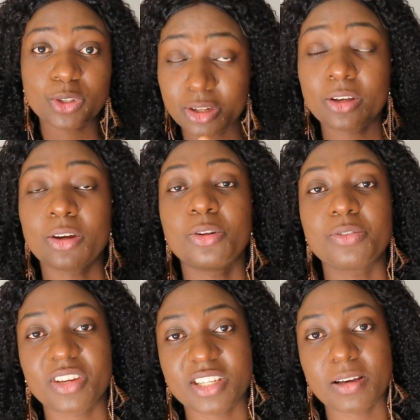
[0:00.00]
Turn on your
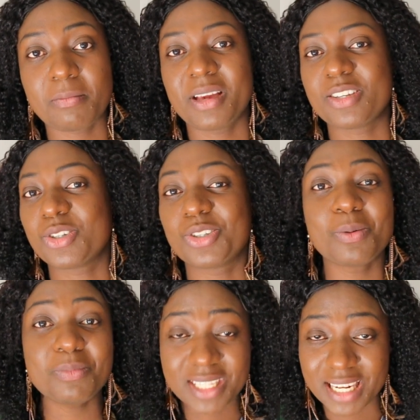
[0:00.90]
notification bell so you
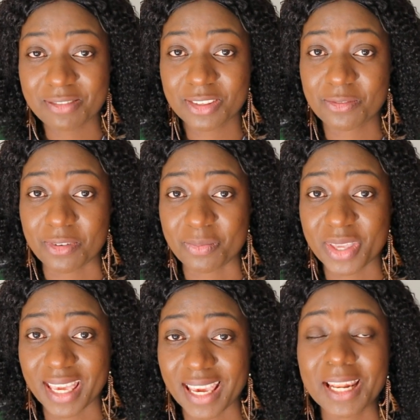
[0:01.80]
don't miss any video from
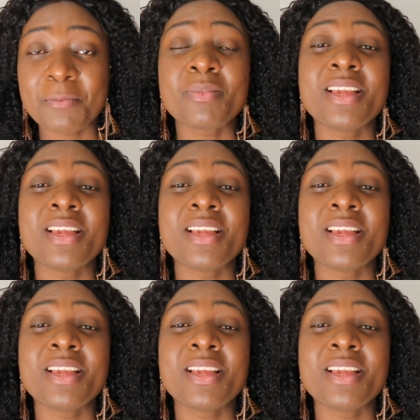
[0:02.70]
me again.